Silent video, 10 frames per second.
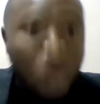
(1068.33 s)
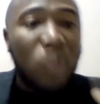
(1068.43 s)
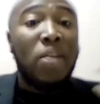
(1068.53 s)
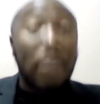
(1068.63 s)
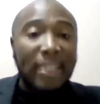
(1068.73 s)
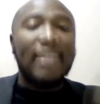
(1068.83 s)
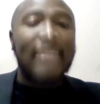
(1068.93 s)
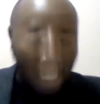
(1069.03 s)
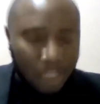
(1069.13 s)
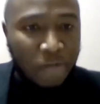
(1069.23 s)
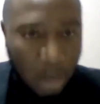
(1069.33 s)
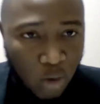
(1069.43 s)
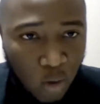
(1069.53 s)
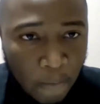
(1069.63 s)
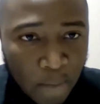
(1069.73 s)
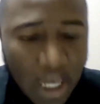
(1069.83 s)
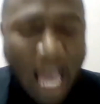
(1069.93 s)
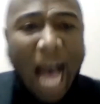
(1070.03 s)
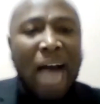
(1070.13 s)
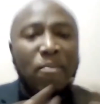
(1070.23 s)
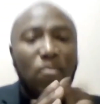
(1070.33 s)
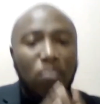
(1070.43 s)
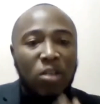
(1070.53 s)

to be the next Pharaoh. And